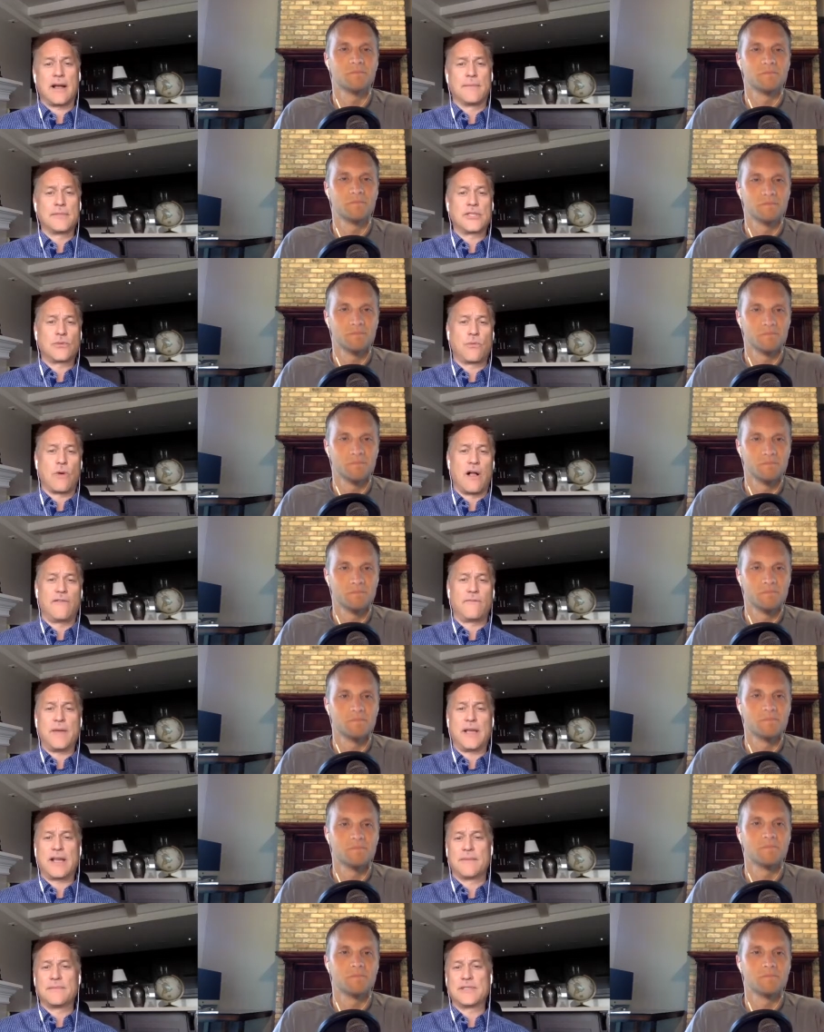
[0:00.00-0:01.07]
Speaker 1: 12,
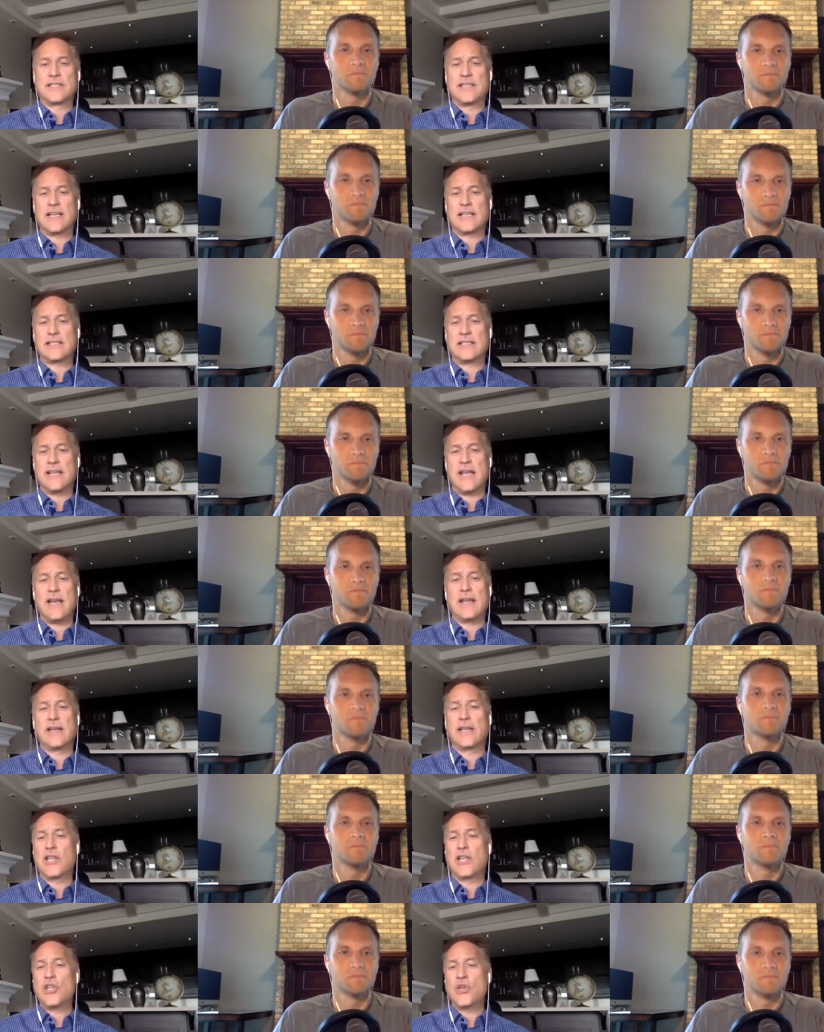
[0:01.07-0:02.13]
becomes 16. And
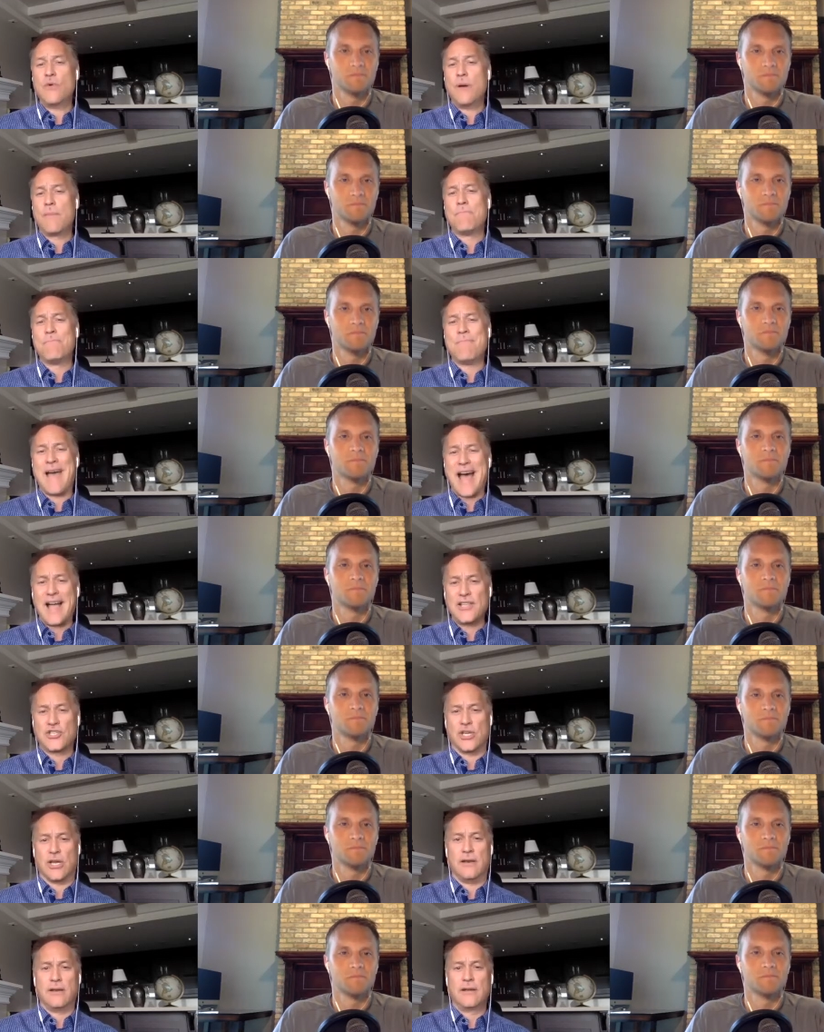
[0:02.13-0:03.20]
can you imagine
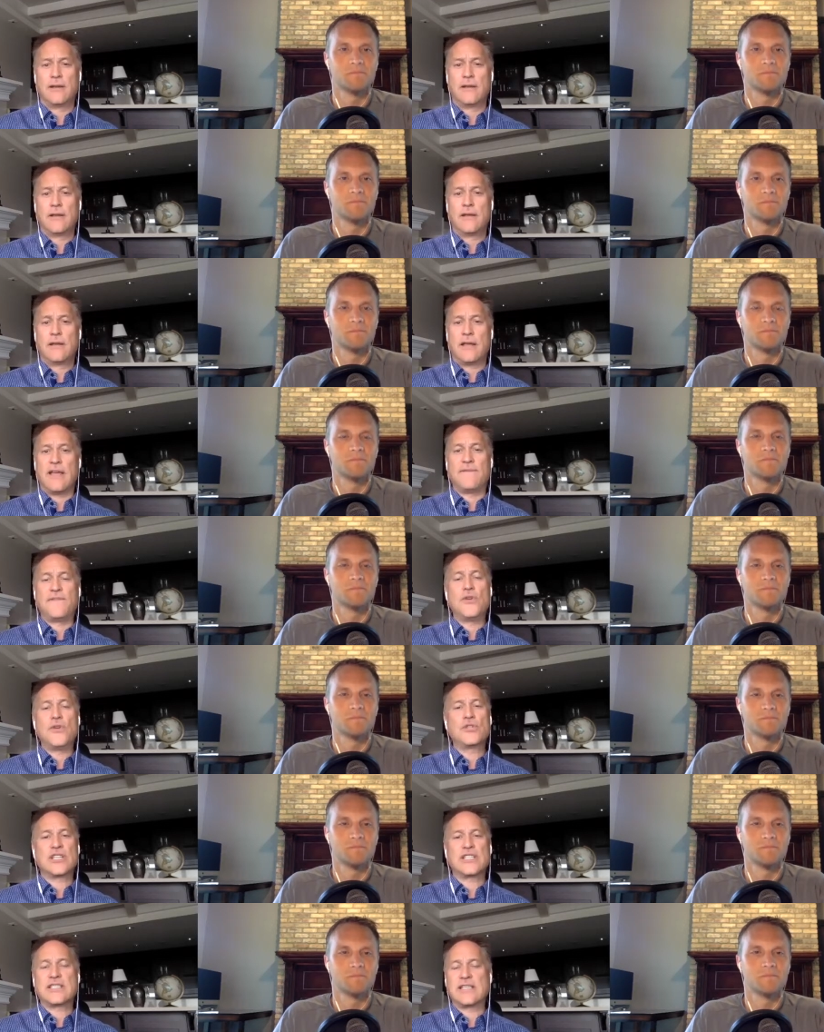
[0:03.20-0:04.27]
if you
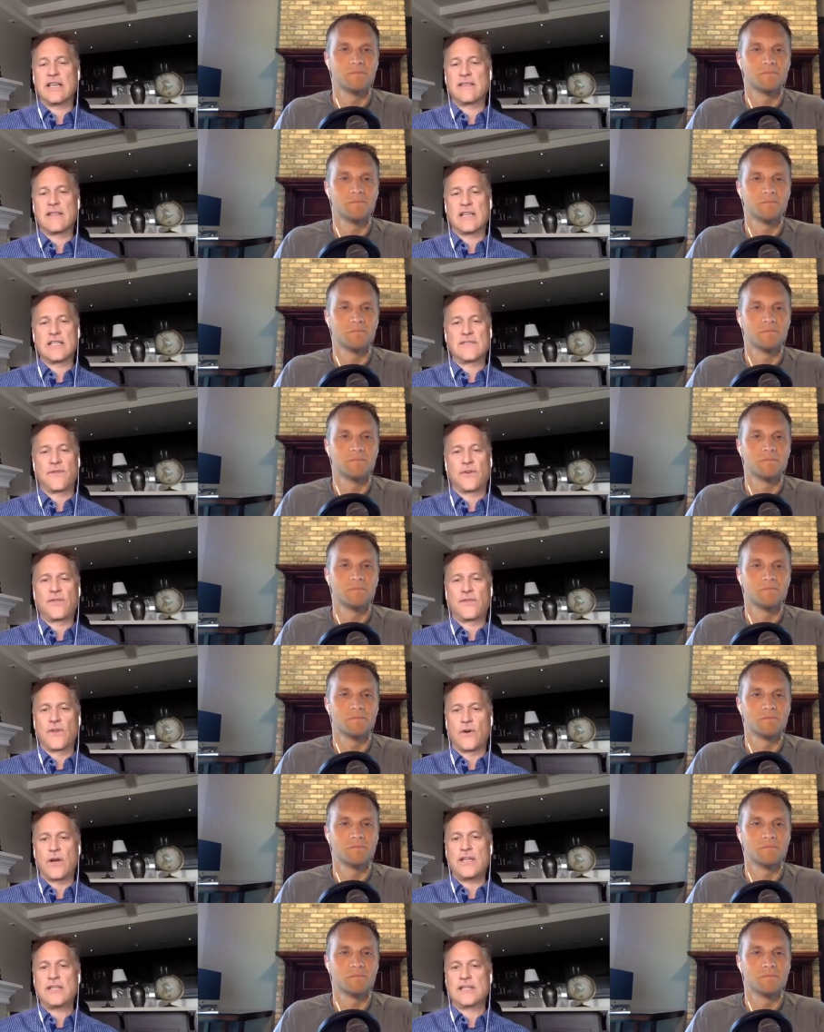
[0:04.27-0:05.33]
just did this for
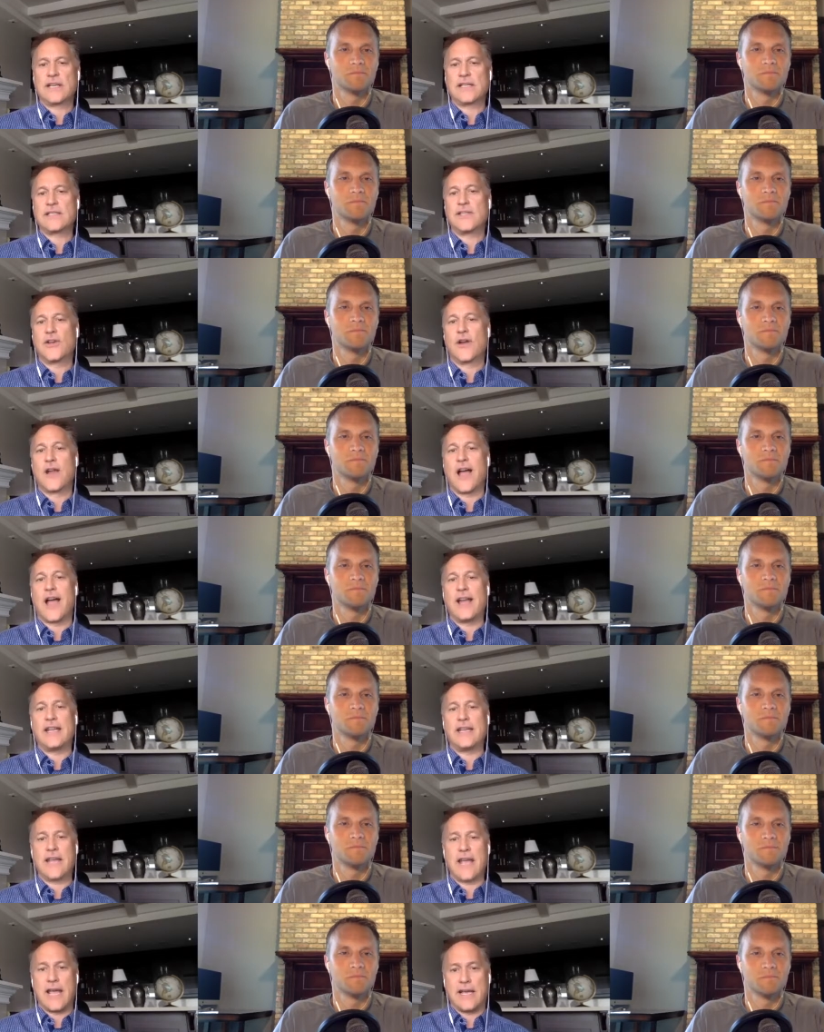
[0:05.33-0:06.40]
30, 60, or 90
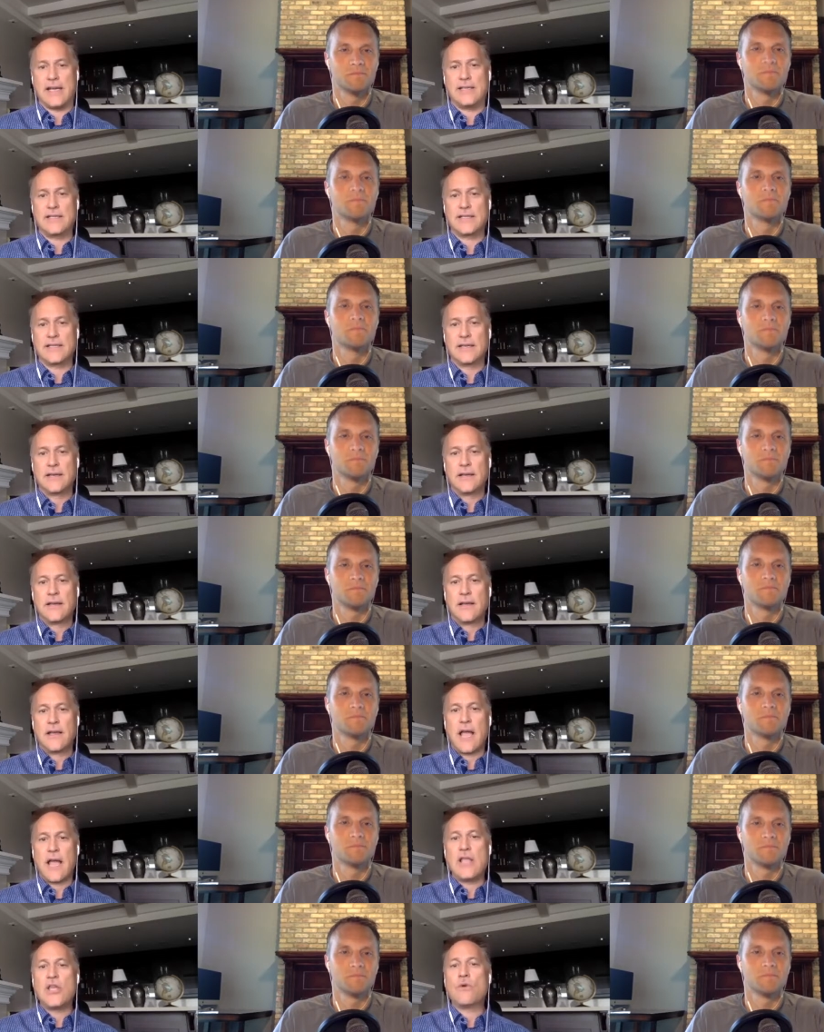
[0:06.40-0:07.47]
days
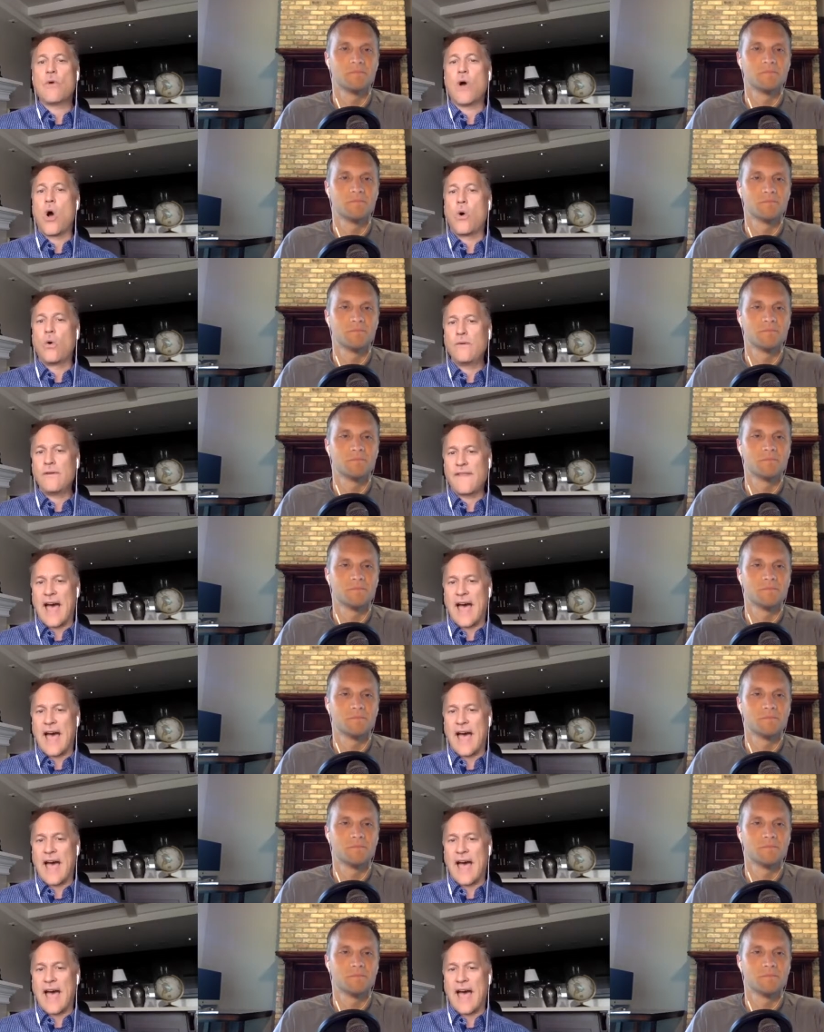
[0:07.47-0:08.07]
and you owned that